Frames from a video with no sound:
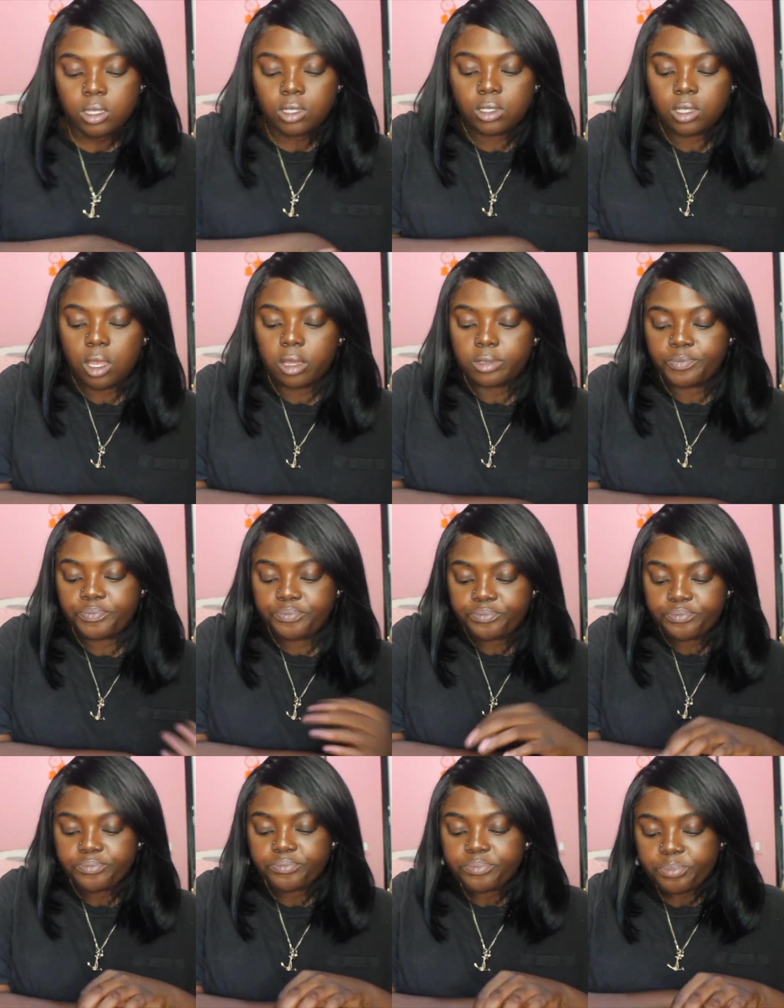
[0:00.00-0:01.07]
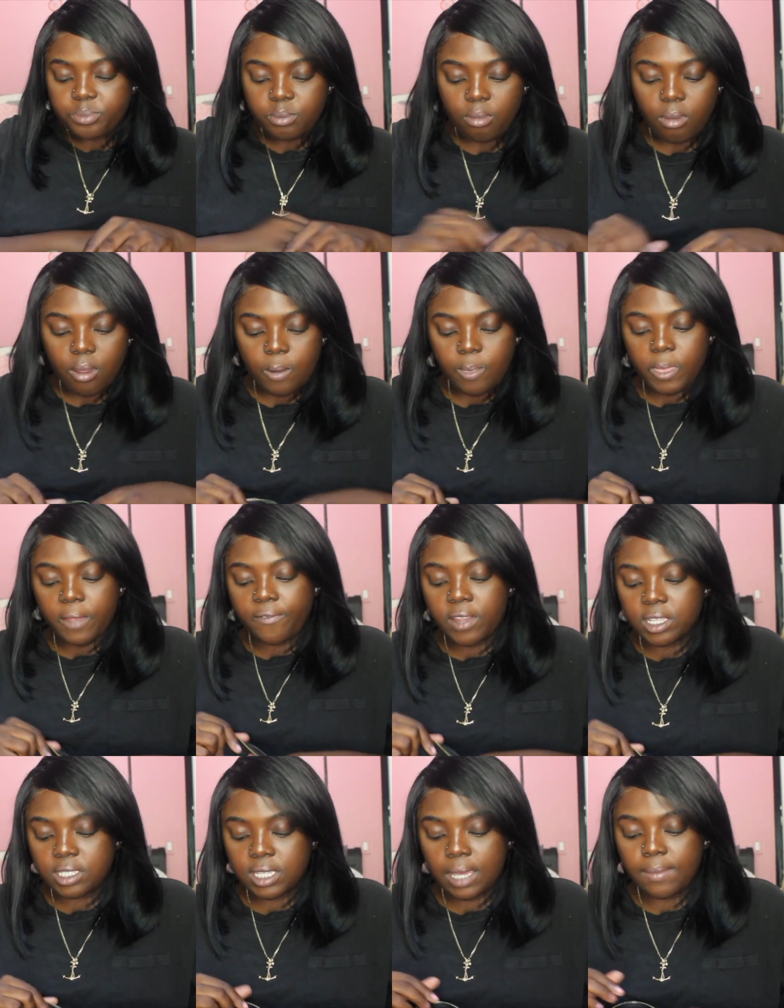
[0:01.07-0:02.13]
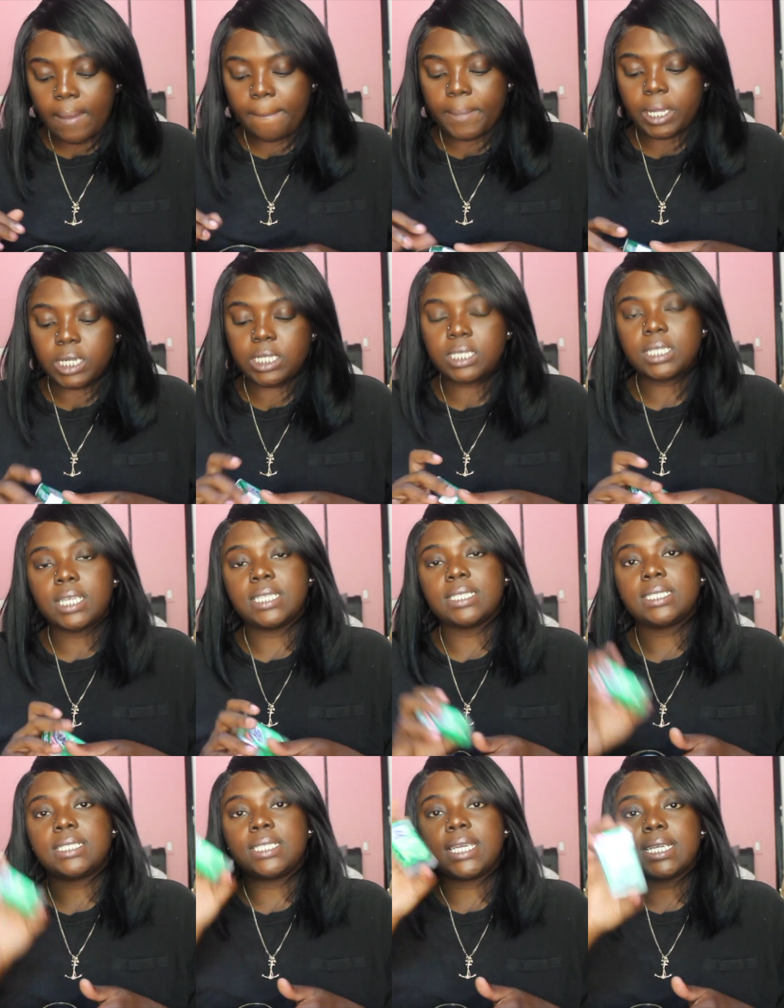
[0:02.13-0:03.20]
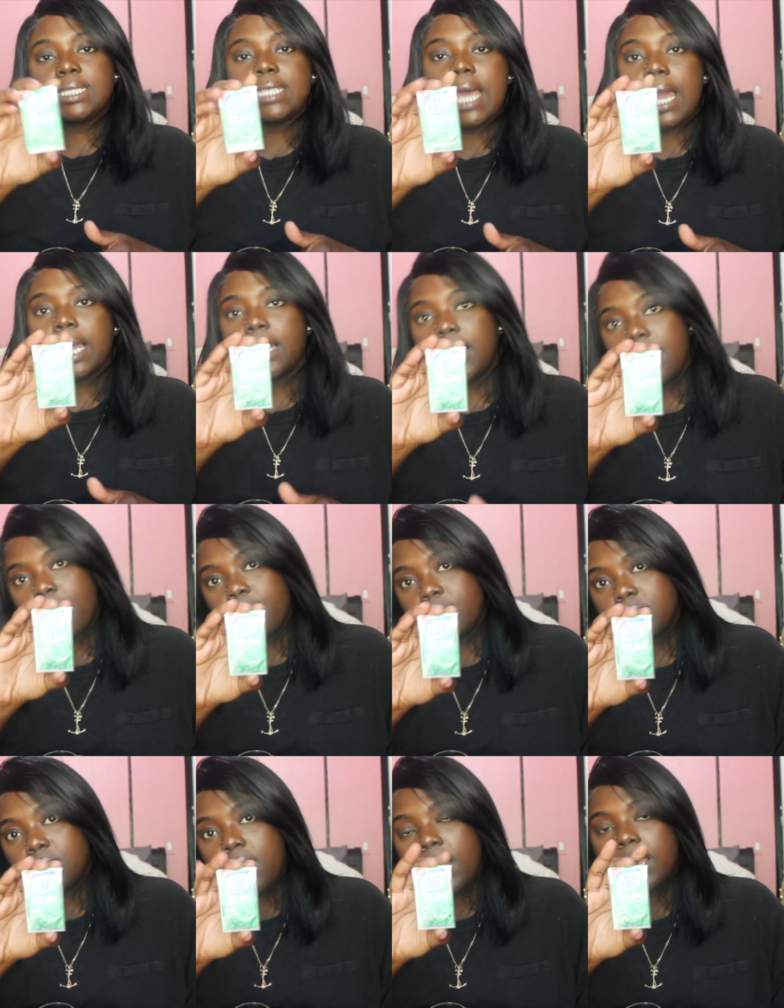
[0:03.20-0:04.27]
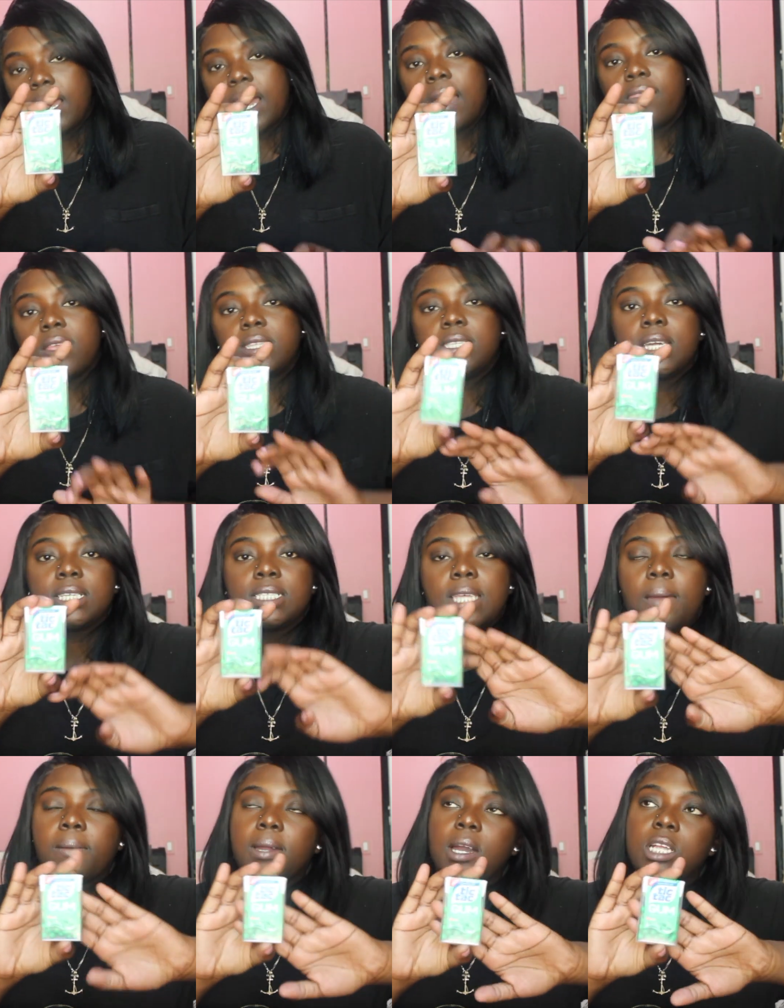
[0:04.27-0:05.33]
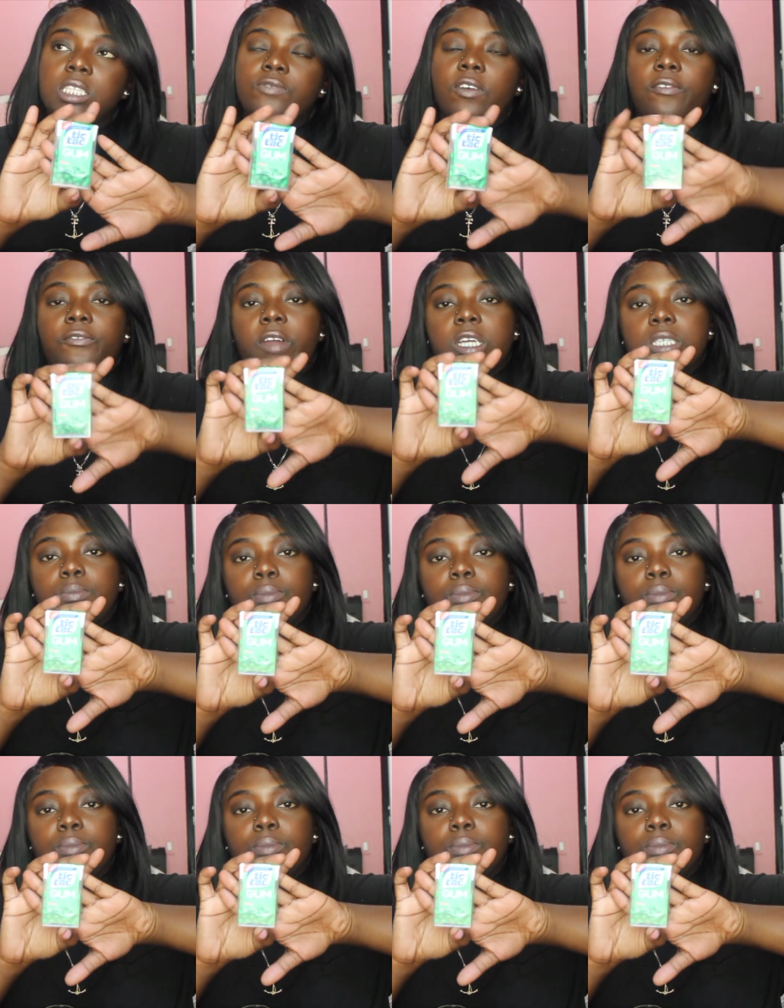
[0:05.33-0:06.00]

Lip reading: So the first thing in my purse is Tic Tac gums. You gotta have the Tic Tac gums for fresh